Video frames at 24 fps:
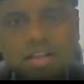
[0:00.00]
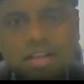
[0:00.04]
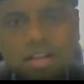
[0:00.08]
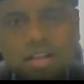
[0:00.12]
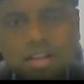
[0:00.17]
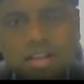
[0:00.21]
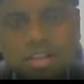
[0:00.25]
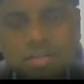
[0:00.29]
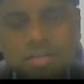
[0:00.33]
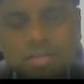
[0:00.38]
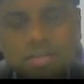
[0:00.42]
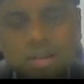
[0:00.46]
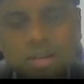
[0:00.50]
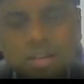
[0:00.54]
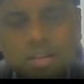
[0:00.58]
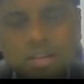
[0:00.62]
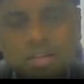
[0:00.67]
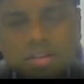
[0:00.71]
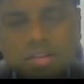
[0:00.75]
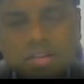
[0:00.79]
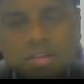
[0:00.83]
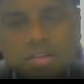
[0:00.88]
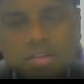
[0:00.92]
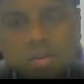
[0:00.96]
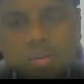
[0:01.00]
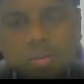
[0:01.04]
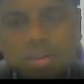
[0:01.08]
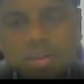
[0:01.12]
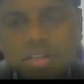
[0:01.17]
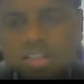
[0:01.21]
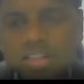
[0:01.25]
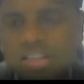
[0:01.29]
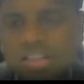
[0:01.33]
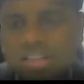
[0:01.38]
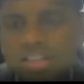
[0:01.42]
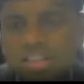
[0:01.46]
spectroscopic
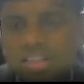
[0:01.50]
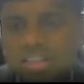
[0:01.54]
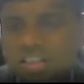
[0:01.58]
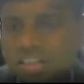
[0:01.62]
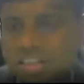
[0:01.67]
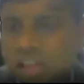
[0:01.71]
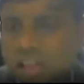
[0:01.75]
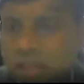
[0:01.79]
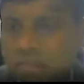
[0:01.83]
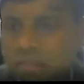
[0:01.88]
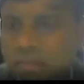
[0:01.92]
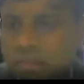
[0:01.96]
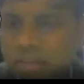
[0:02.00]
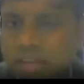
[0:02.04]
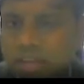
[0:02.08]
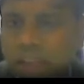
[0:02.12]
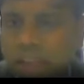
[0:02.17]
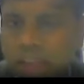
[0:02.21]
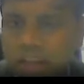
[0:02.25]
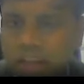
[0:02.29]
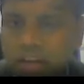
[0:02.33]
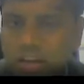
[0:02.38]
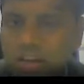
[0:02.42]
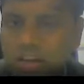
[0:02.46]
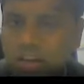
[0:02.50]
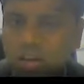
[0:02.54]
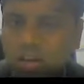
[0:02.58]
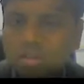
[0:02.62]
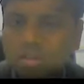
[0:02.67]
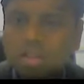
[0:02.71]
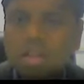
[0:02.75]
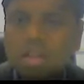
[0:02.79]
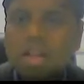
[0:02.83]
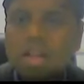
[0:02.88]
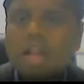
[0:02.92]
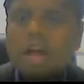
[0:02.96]
study have been carried
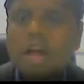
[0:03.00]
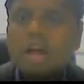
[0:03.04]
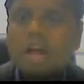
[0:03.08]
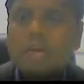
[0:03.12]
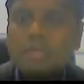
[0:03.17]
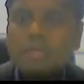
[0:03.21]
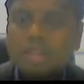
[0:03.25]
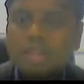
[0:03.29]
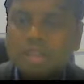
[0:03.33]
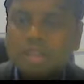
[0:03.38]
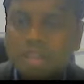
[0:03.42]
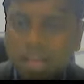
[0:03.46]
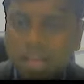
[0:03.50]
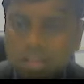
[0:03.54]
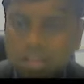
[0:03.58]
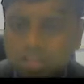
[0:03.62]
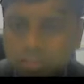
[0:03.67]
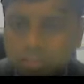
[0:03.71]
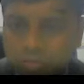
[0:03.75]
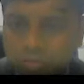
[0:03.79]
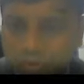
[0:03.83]
out, which can show